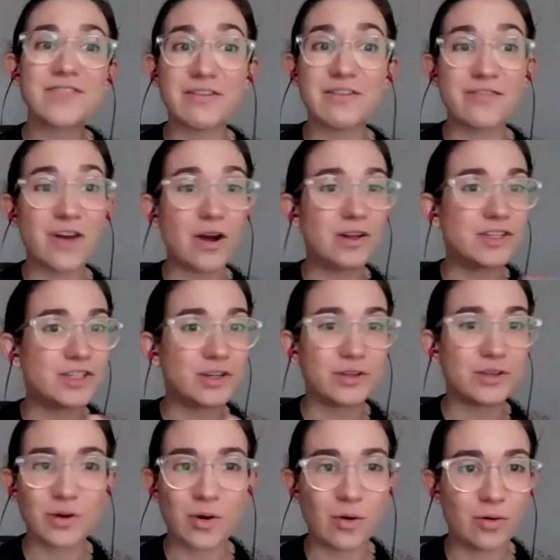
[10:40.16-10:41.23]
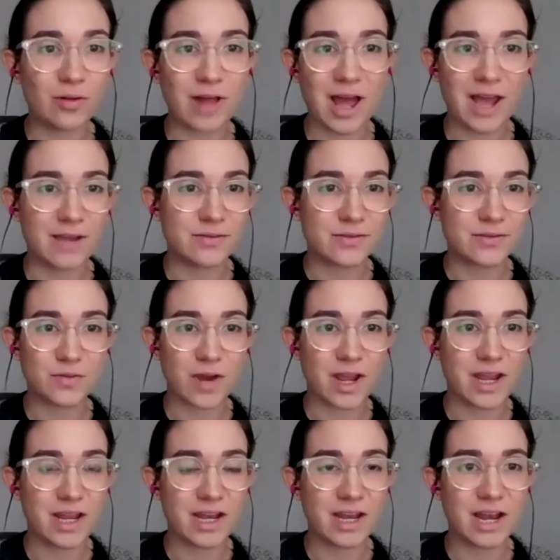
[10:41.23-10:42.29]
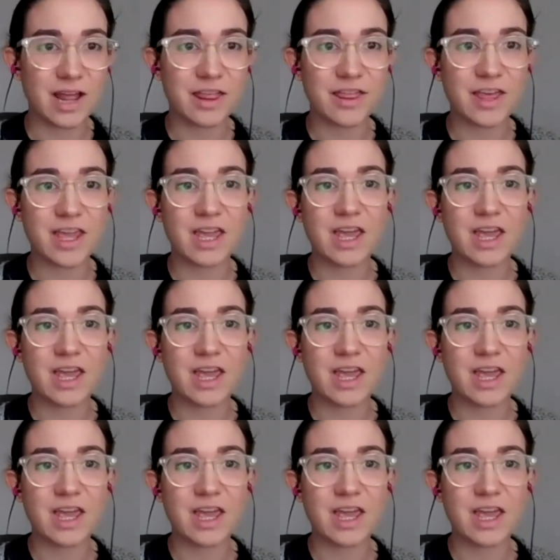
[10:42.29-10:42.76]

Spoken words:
they volunteer their whole lives, right? And I think